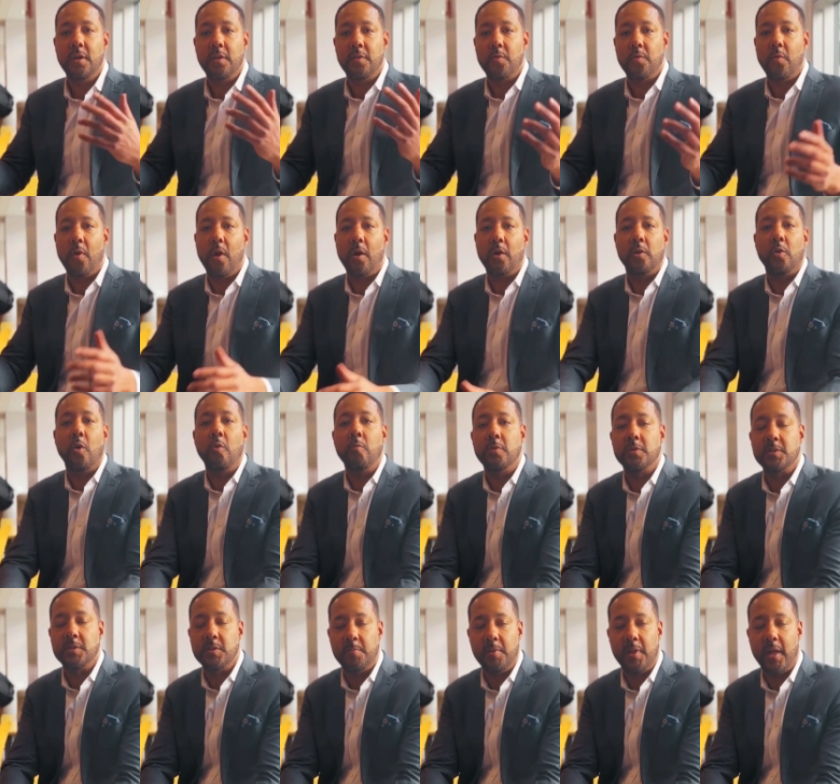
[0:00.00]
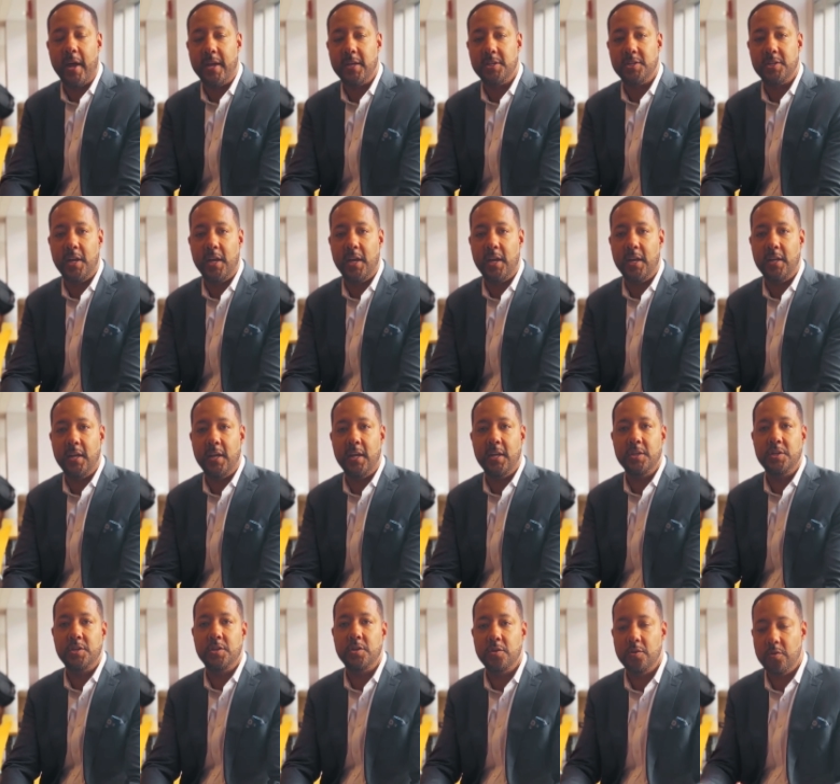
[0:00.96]
through our global supply chain
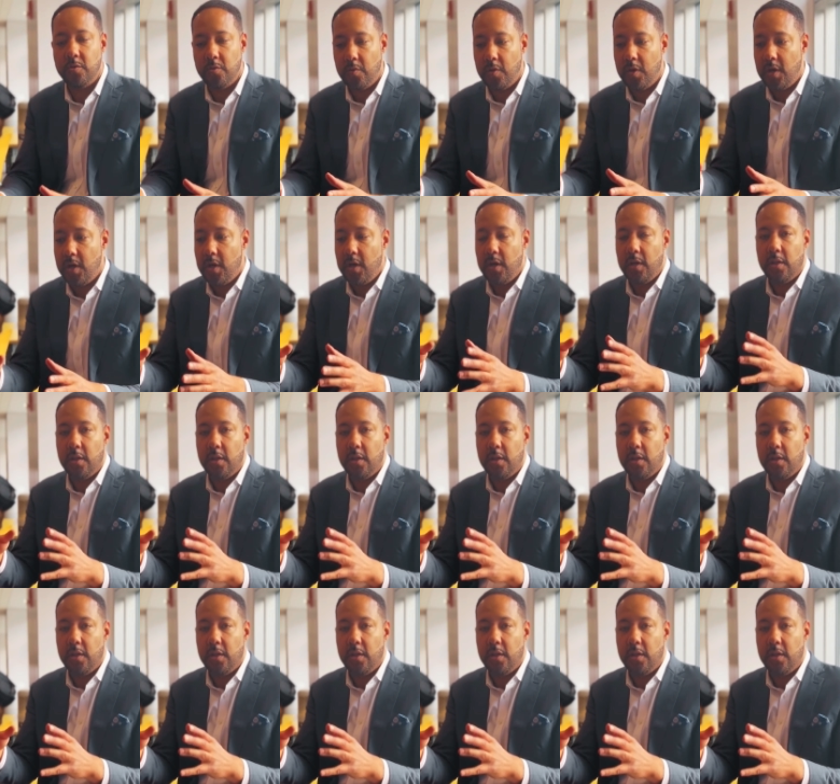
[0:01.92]
into